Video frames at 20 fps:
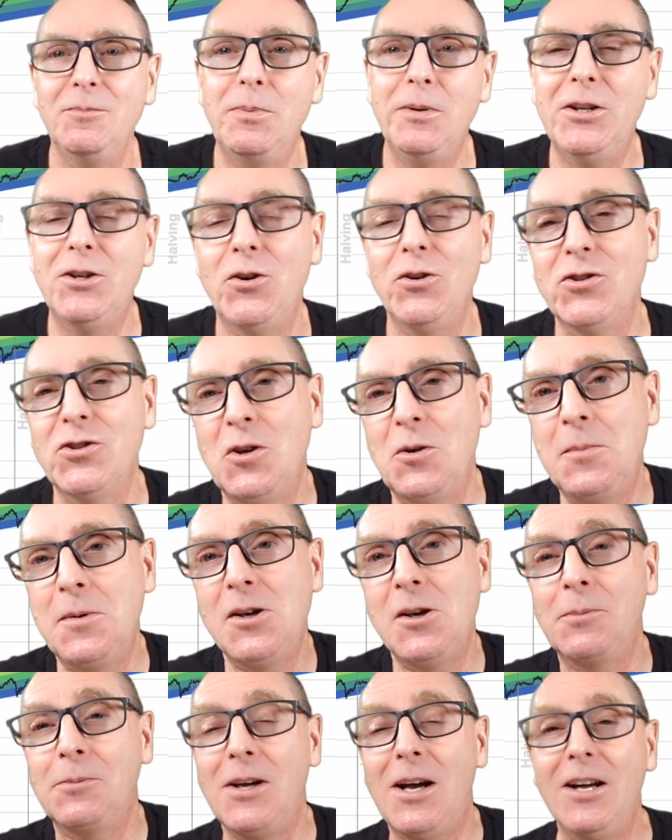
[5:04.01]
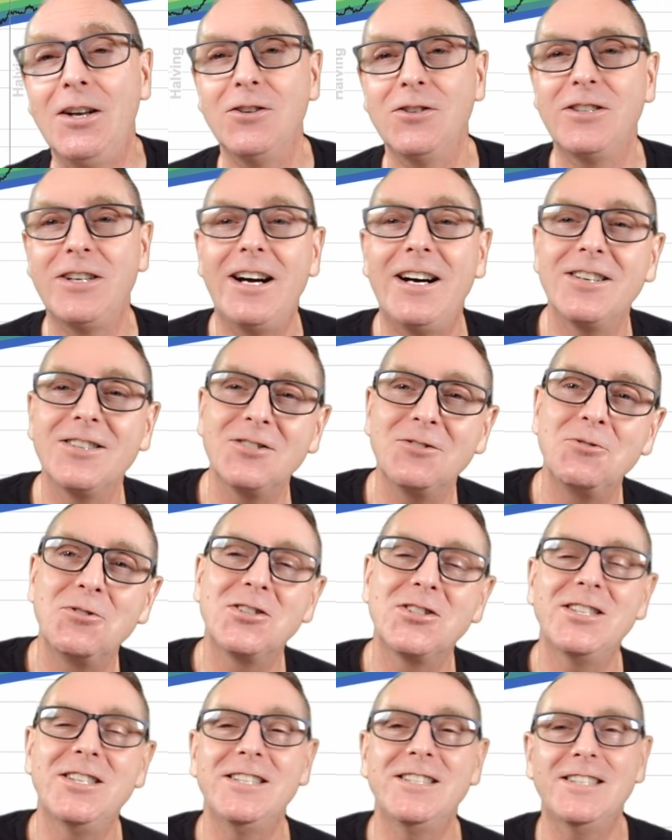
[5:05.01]
Bitcoin is going to be up to 100,000. We're
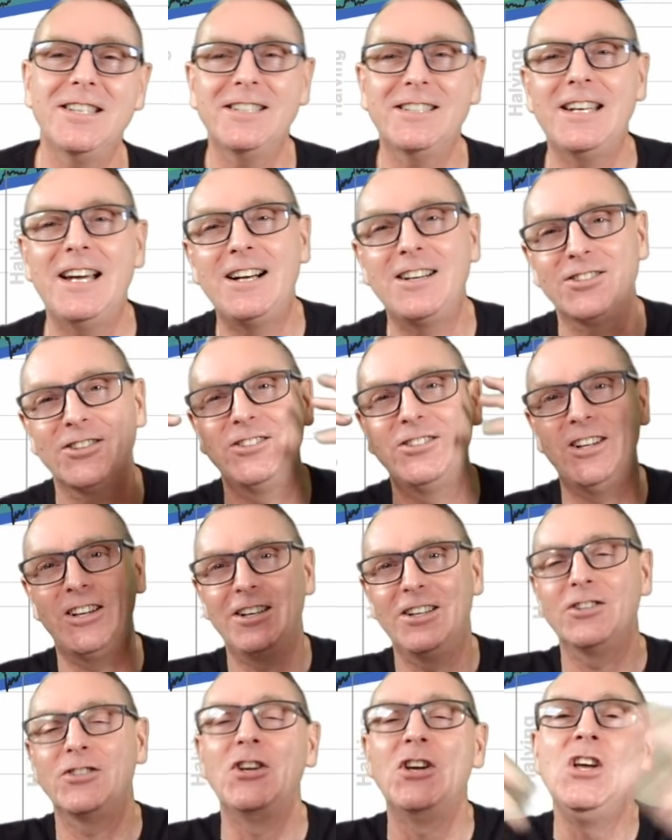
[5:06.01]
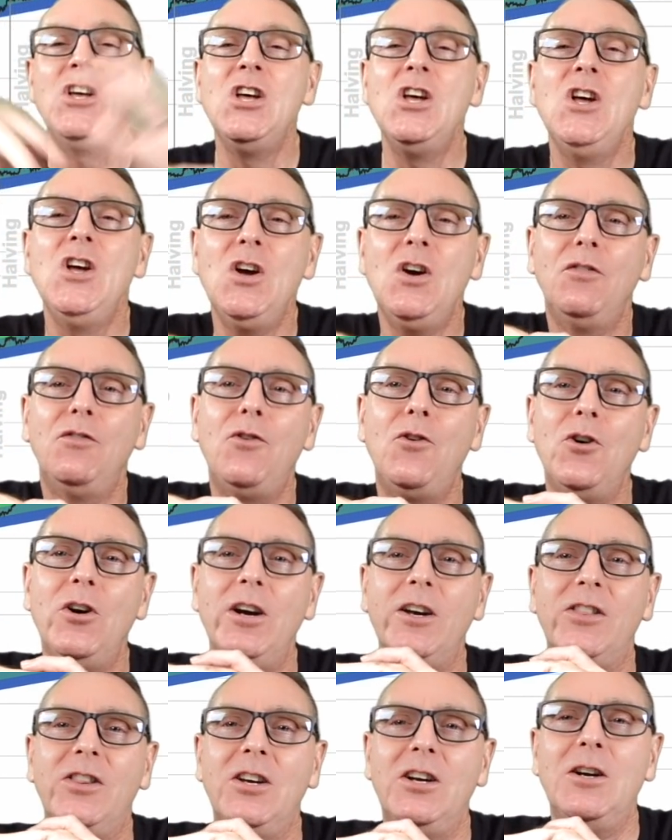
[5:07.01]
going to see $6,000
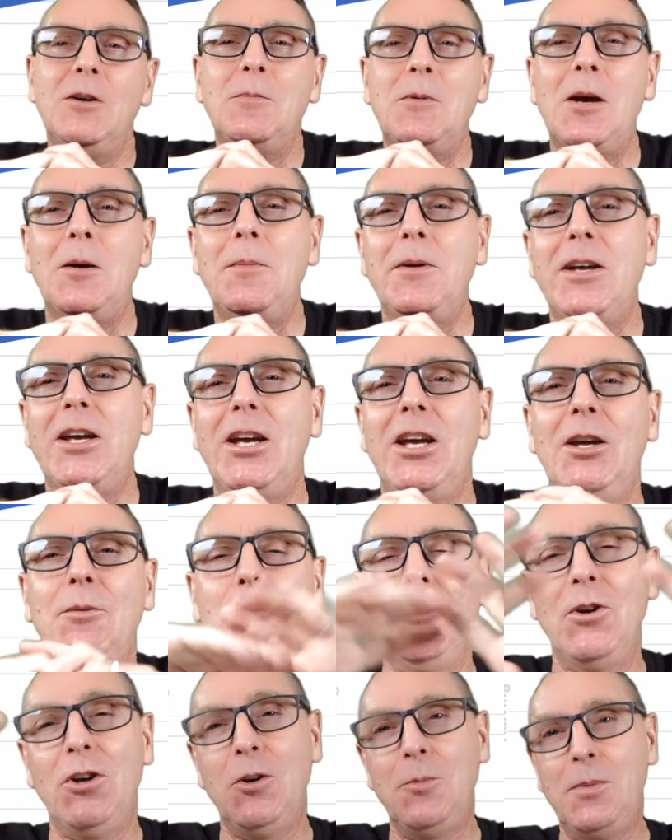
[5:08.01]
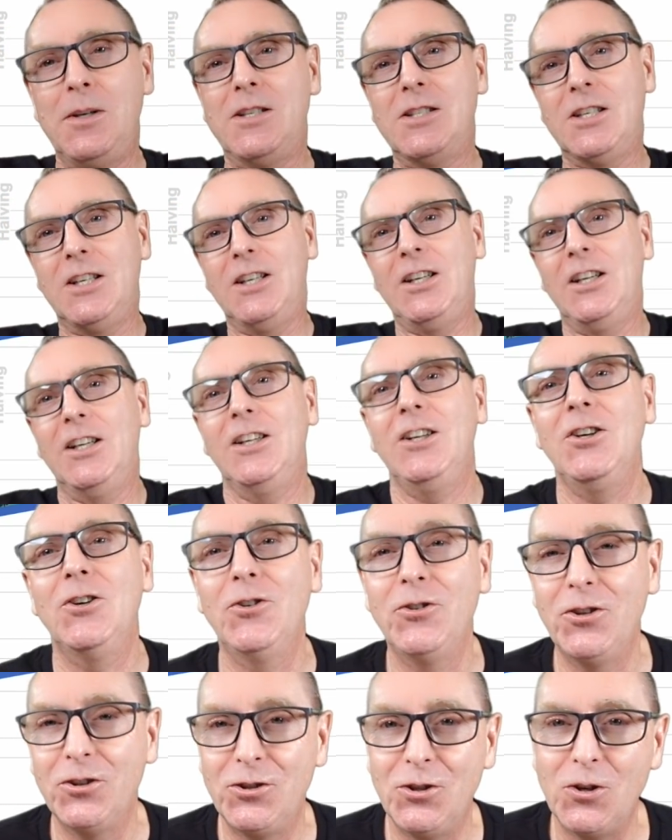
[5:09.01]
for Ethereum coming in. We're going to be seeing, you know,
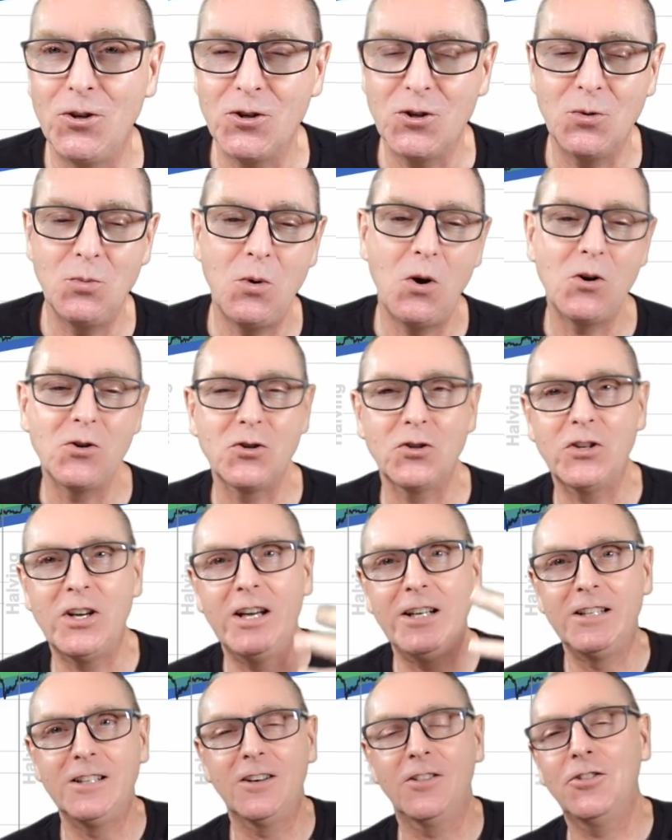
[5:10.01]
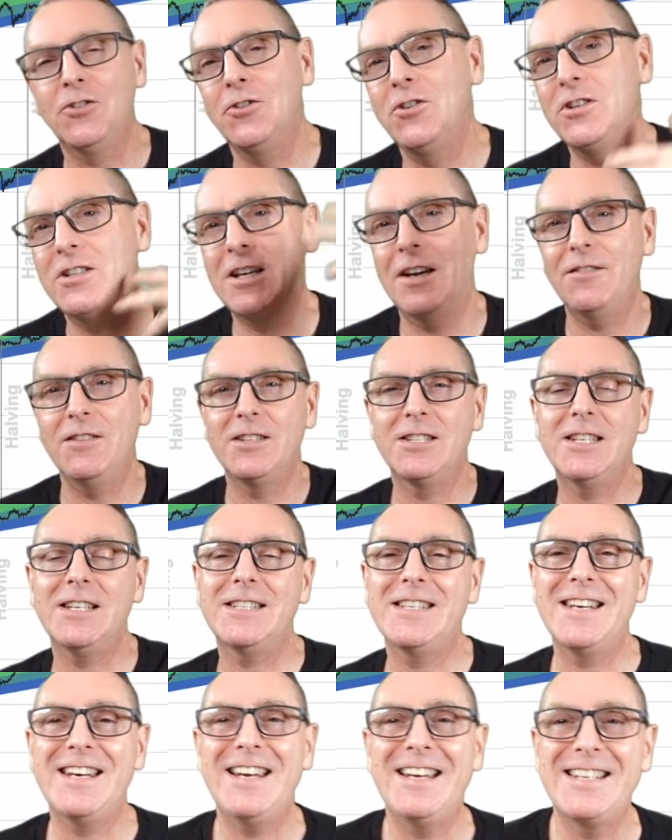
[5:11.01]
the Doge Woger getting to 37,
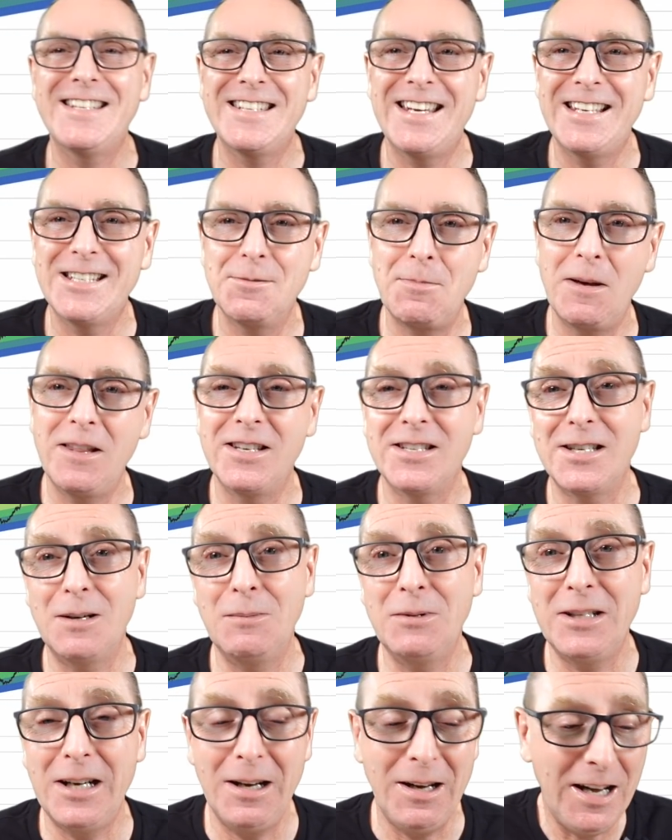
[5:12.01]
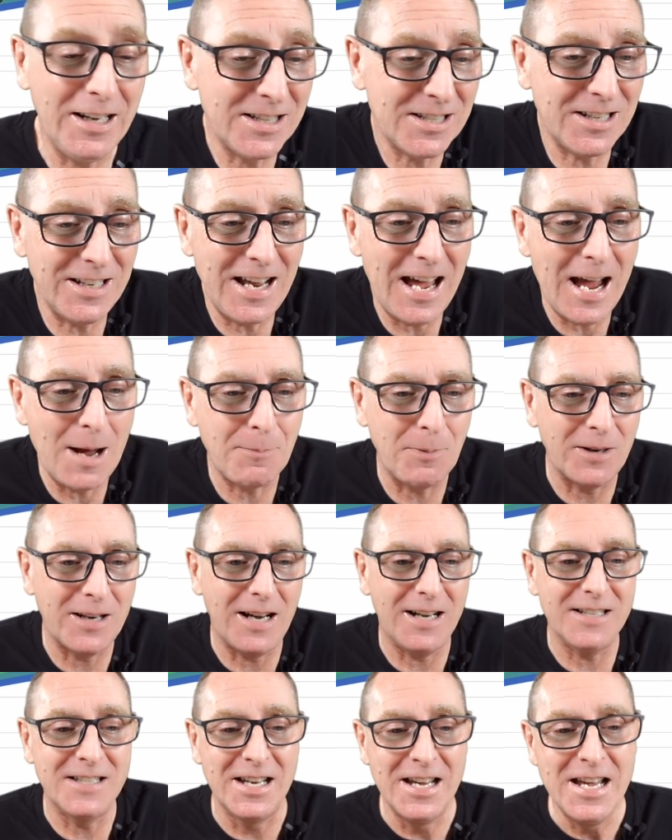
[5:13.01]
69 cents by the summertime. It's going to happen,
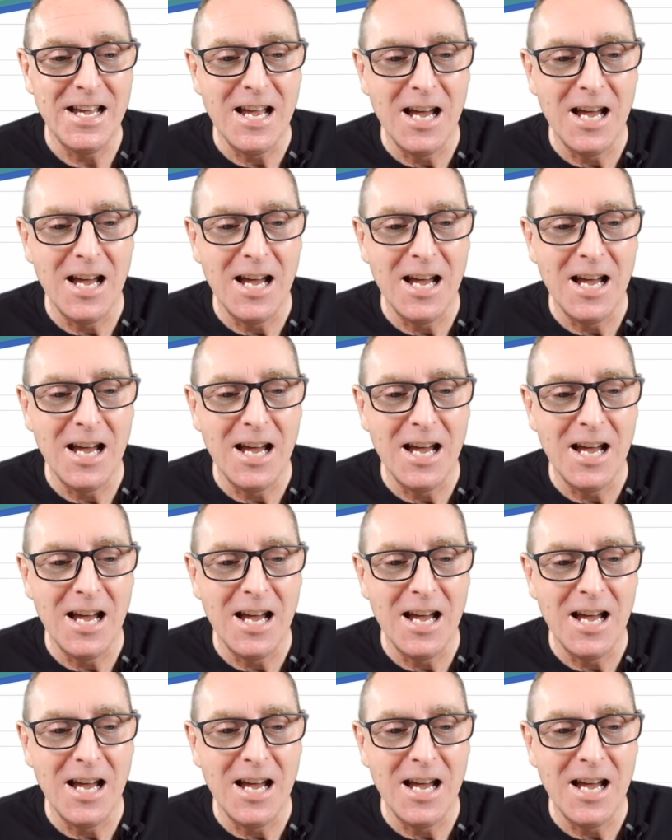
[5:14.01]
guys.